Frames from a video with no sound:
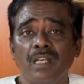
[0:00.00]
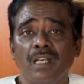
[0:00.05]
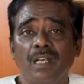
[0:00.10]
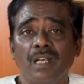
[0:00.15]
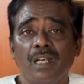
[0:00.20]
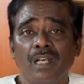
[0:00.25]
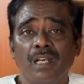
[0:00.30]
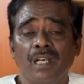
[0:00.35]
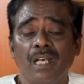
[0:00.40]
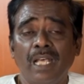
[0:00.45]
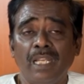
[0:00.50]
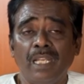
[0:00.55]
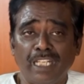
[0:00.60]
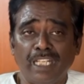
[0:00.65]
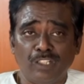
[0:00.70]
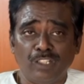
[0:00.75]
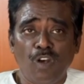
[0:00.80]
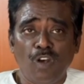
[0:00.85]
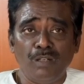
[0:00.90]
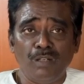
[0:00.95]
an
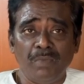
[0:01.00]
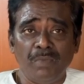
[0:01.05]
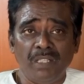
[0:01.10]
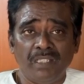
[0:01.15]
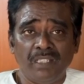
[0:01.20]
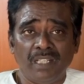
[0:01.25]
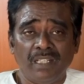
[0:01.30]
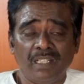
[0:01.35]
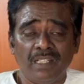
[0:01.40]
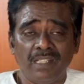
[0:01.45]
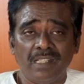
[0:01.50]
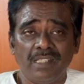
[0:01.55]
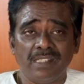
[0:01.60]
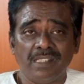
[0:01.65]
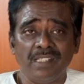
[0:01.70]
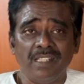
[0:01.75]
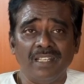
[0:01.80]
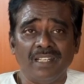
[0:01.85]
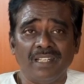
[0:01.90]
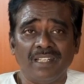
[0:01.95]
economy,
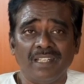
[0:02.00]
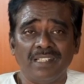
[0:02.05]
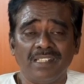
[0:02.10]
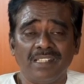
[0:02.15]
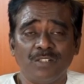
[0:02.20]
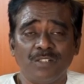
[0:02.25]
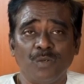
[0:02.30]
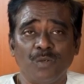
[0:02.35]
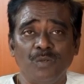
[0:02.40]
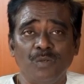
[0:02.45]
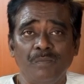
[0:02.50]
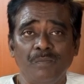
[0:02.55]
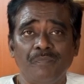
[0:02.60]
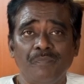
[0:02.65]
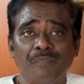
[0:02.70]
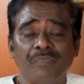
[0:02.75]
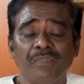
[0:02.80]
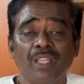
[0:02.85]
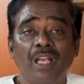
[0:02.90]
isn't it? So,